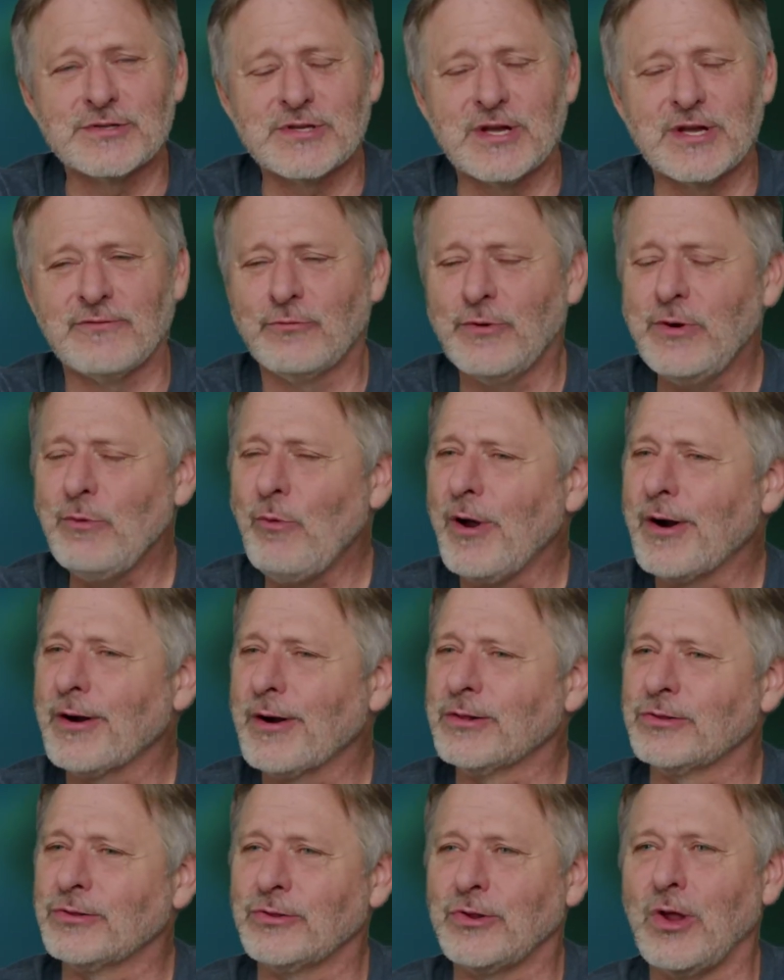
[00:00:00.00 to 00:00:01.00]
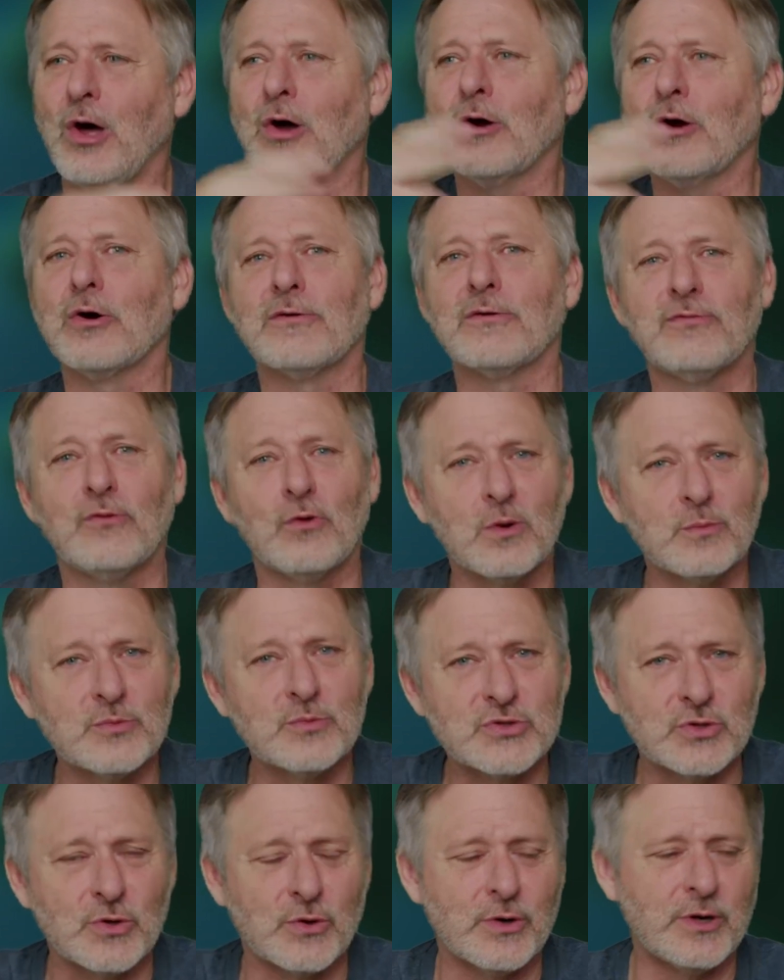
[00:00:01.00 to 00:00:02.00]
If we want a longer form
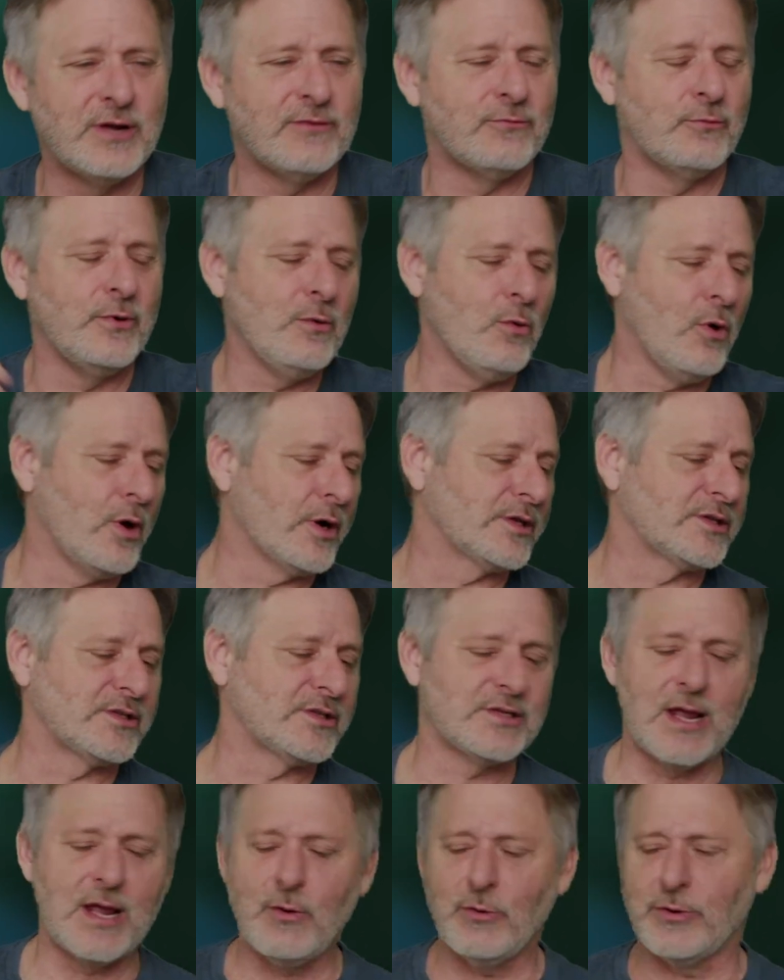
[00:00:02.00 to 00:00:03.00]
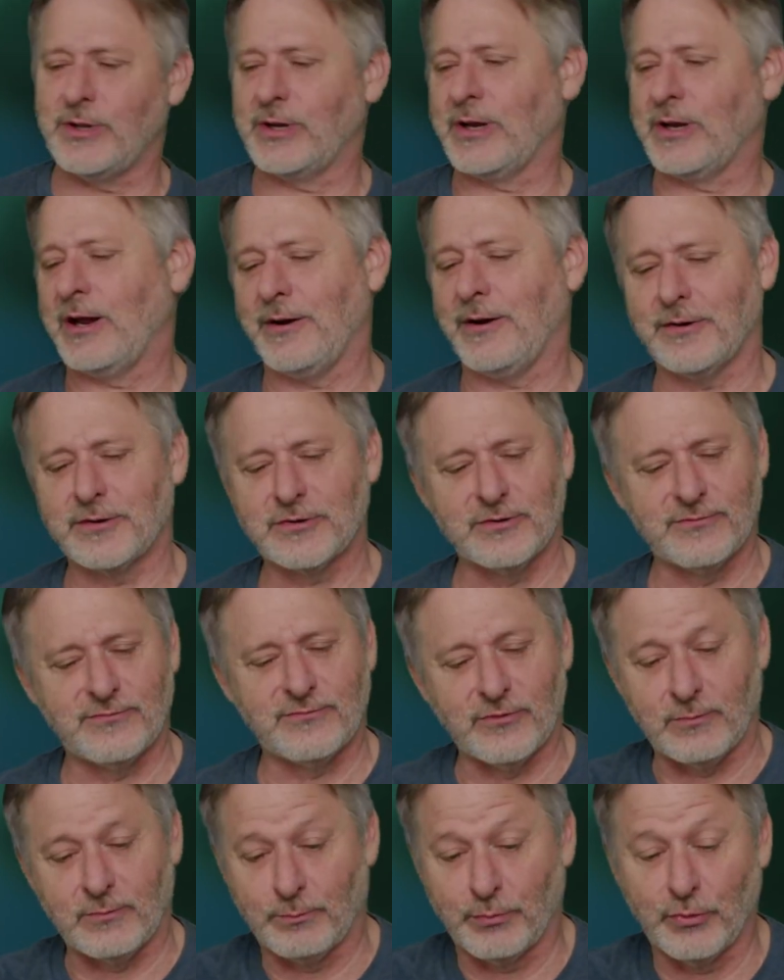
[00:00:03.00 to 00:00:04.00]
story, if we want to stay with a character
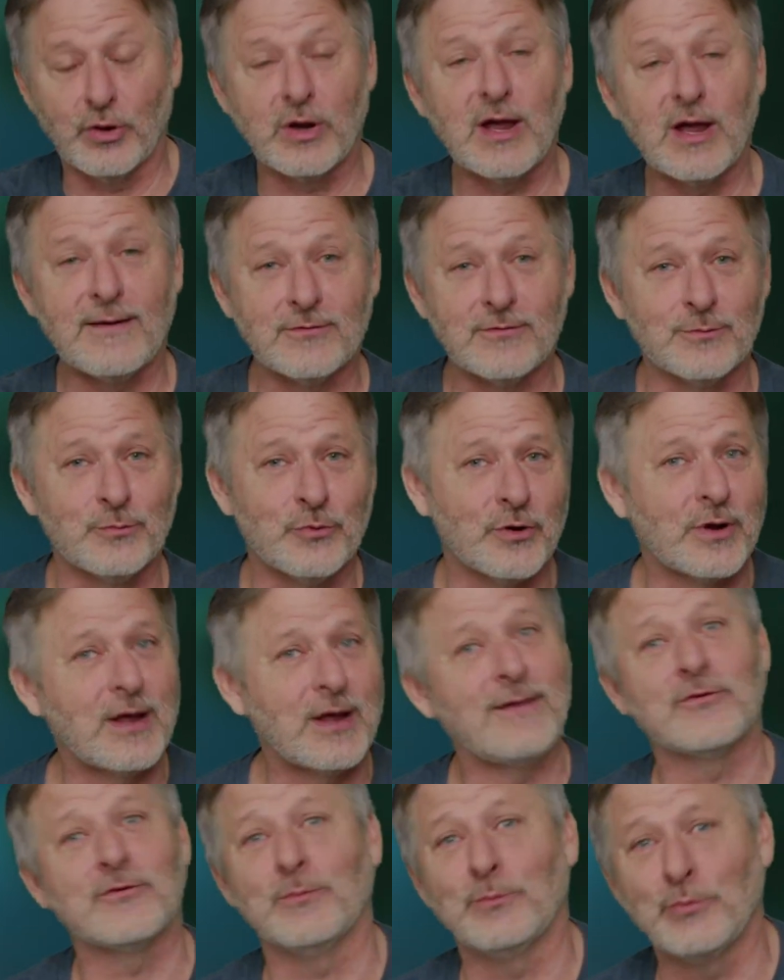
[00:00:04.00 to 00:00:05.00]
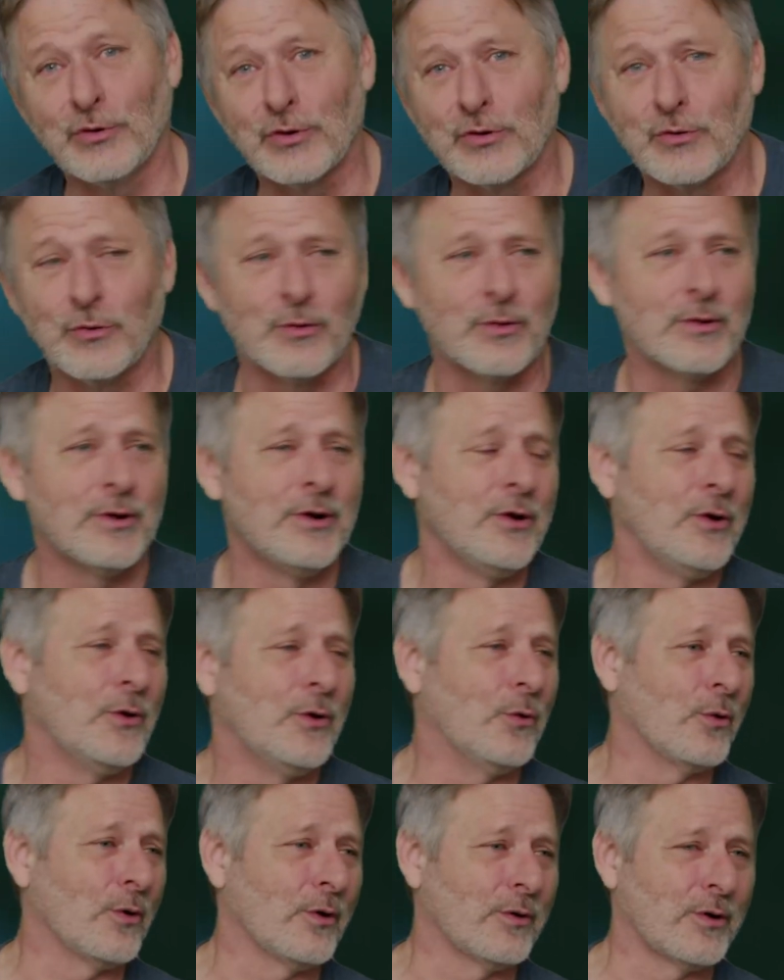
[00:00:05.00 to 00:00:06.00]
for book after book after book,
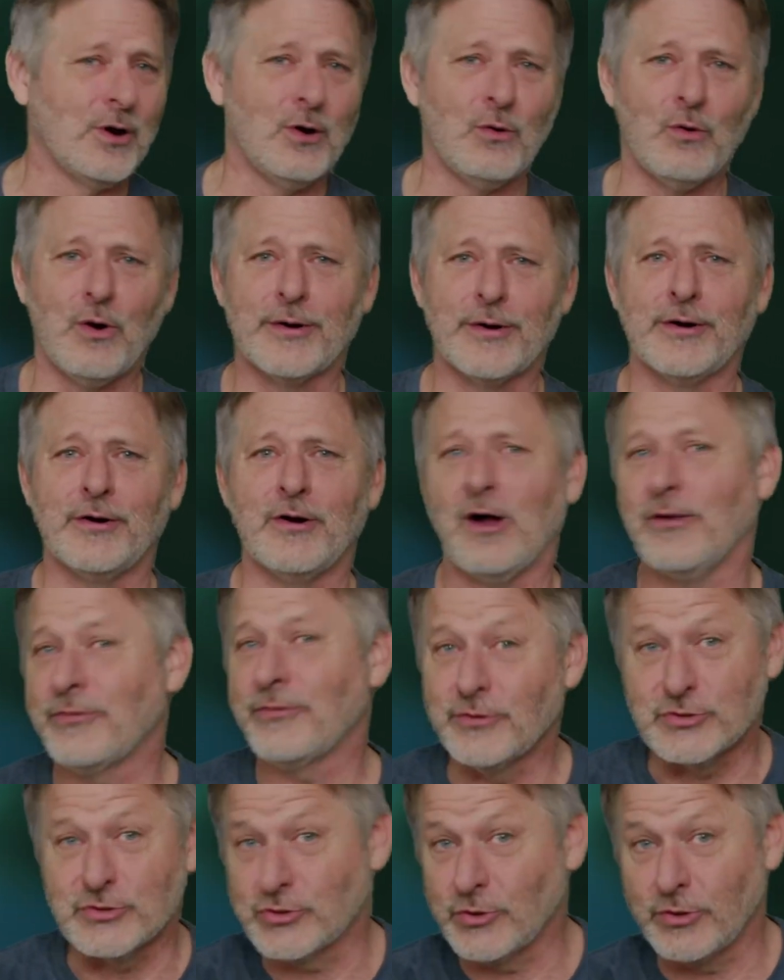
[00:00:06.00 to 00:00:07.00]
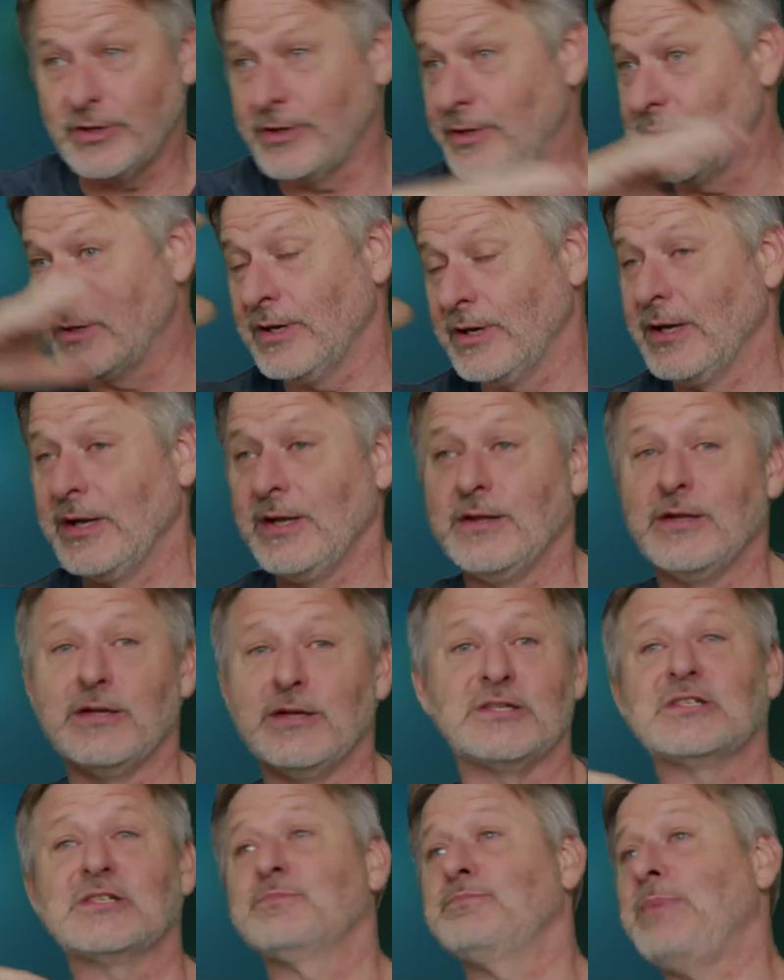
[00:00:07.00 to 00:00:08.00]
or go on an author's journey that
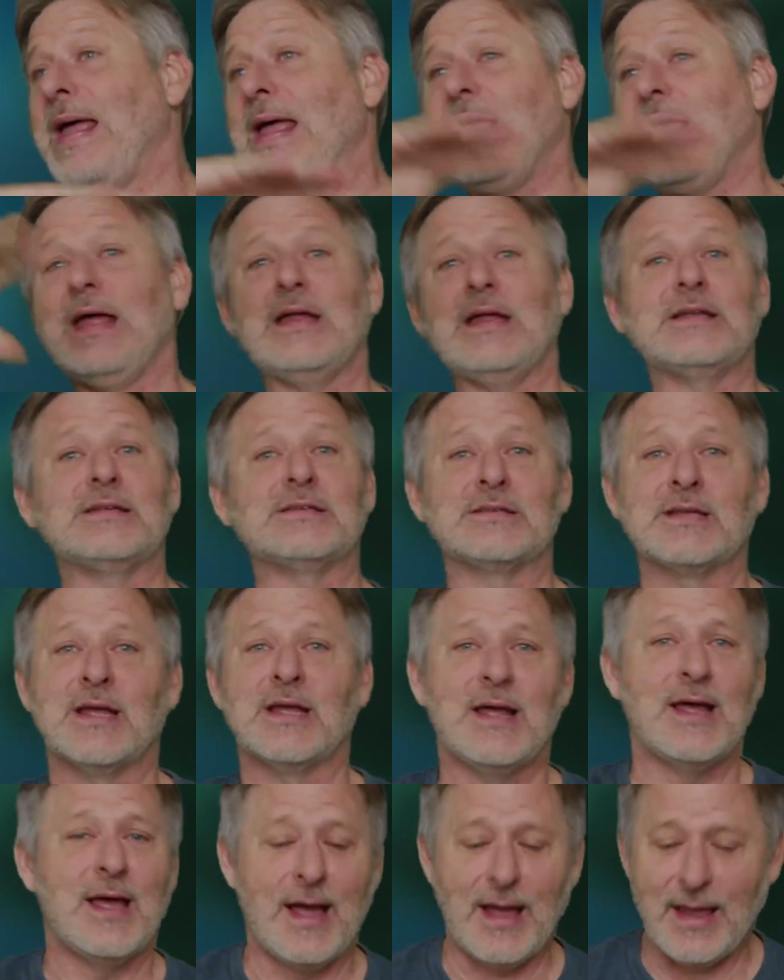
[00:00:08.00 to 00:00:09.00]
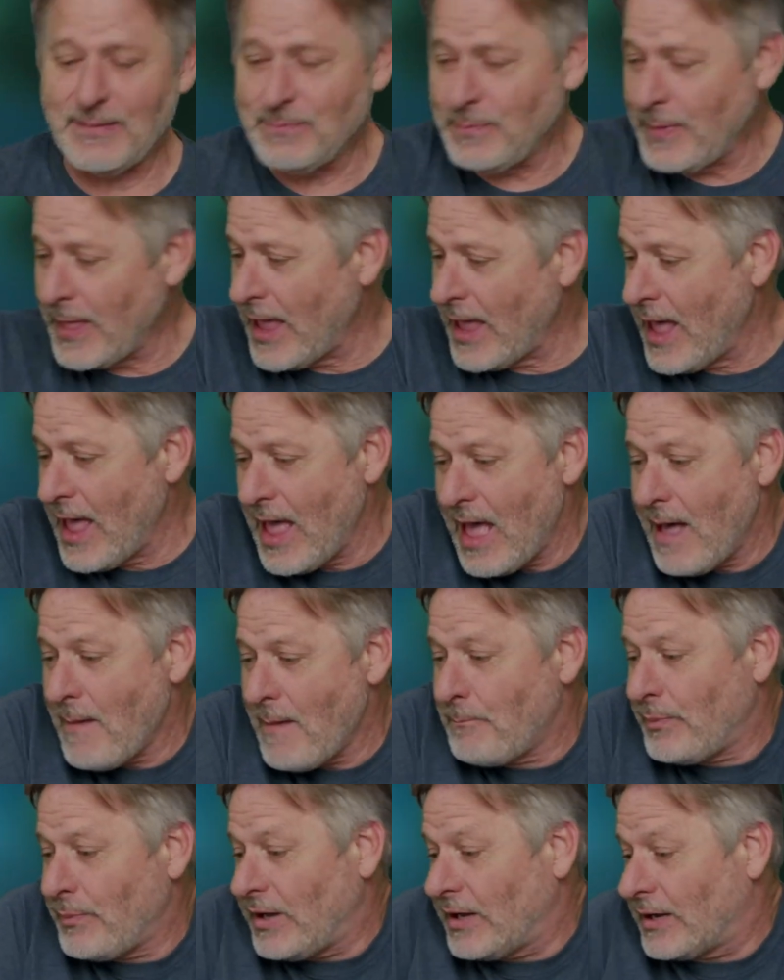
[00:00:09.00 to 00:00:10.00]
spans an
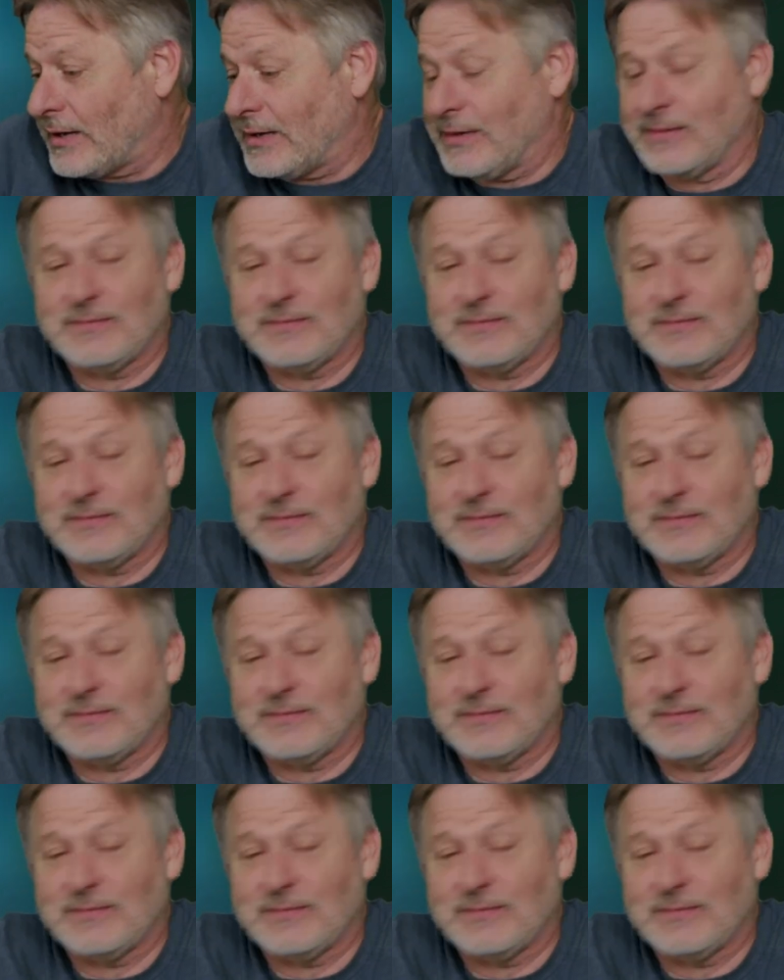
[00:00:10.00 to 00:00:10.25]
epic